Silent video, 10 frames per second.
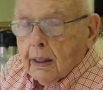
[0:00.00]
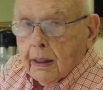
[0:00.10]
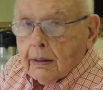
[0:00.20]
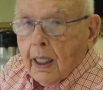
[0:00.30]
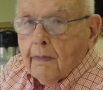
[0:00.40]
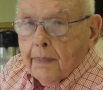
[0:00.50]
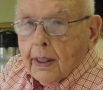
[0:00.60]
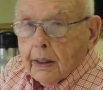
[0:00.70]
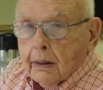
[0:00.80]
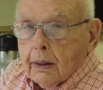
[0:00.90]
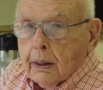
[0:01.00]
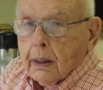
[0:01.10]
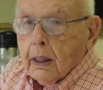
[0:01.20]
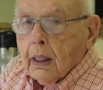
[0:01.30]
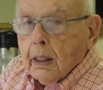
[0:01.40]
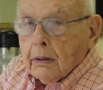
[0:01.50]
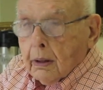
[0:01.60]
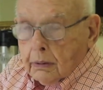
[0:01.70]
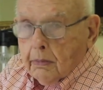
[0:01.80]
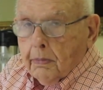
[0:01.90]
guess I've been in
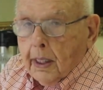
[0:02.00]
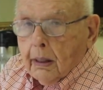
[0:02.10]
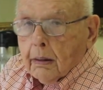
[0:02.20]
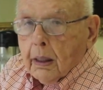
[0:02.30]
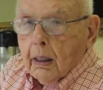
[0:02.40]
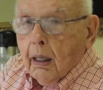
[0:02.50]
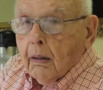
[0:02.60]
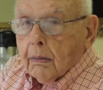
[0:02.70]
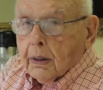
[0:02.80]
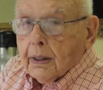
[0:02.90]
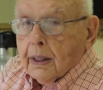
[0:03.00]
just about all of